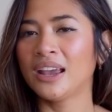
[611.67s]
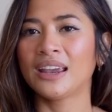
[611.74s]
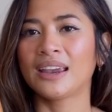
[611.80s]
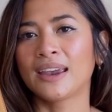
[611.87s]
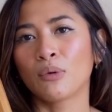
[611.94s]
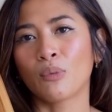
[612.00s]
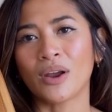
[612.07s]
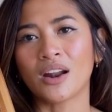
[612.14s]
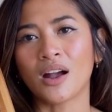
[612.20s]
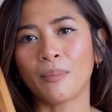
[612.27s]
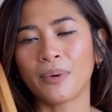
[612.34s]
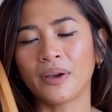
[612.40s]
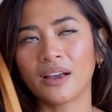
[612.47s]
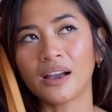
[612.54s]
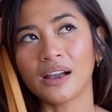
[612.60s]
it went
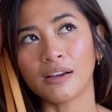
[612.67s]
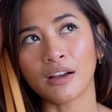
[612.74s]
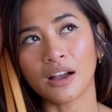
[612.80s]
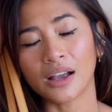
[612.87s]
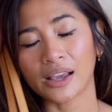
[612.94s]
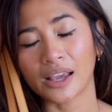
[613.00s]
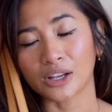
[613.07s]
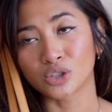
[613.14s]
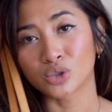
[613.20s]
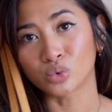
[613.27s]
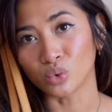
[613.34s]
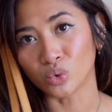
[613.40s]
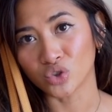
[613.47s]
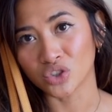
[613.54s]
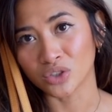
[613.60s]
up
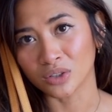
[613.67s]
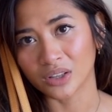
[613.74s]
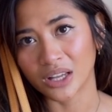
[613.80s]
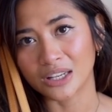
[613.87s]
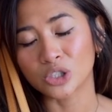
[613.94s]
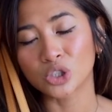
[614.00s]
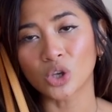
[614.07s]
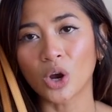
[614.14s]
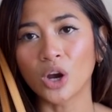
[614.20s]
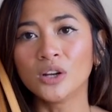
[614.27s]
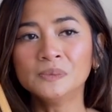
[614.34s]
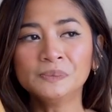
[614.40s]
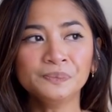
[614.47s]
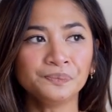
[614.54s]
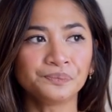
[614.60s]
extortionately. So